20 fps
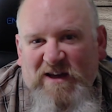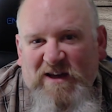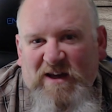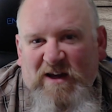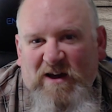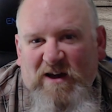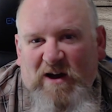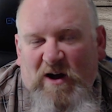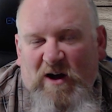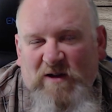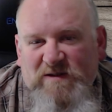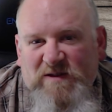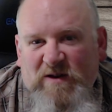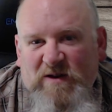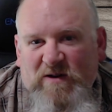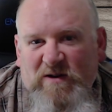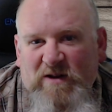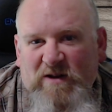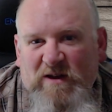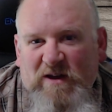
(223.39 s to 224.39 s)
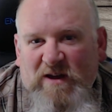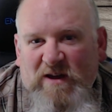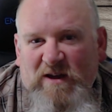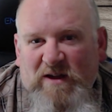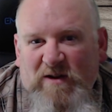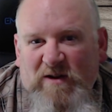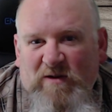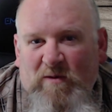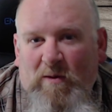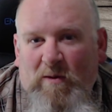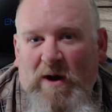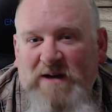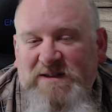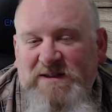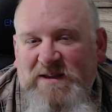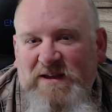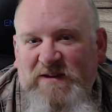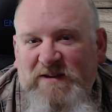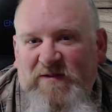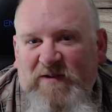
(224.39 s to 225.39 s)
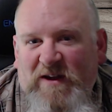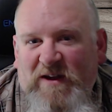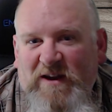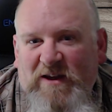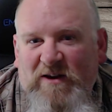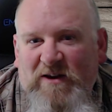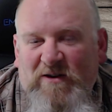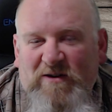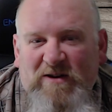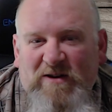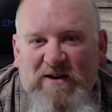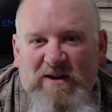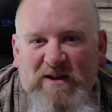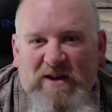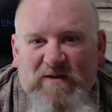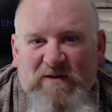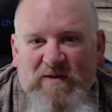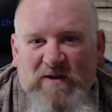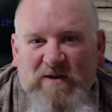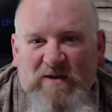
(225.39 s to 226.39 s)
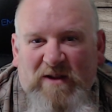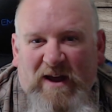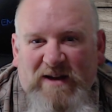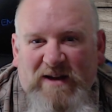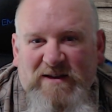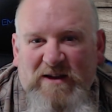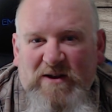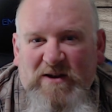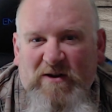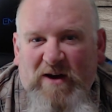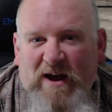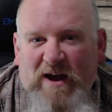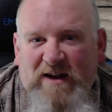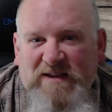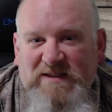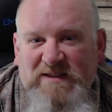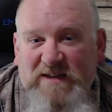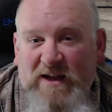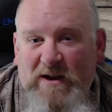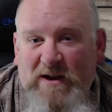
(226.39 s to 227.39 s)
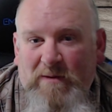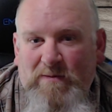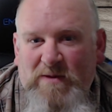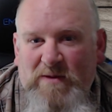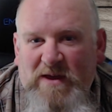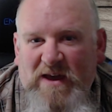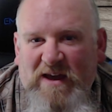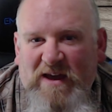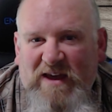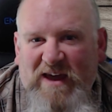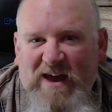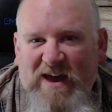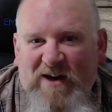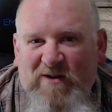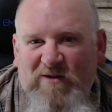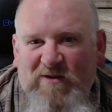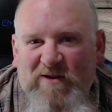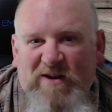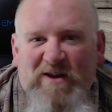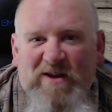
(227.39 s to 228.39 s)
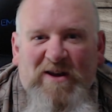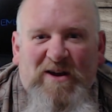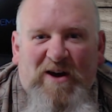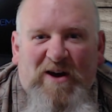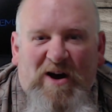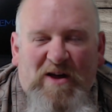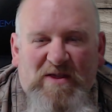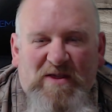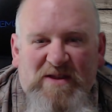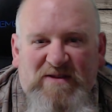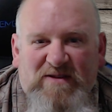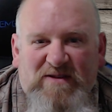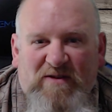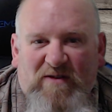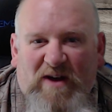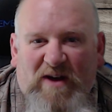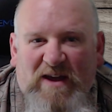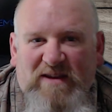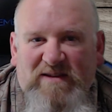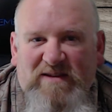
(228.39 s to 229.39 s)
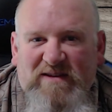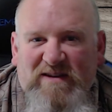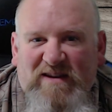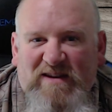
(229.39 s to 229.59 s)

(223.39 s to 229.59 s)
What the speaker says: Also, watch this video if you'd like to know how to set up the account on this device.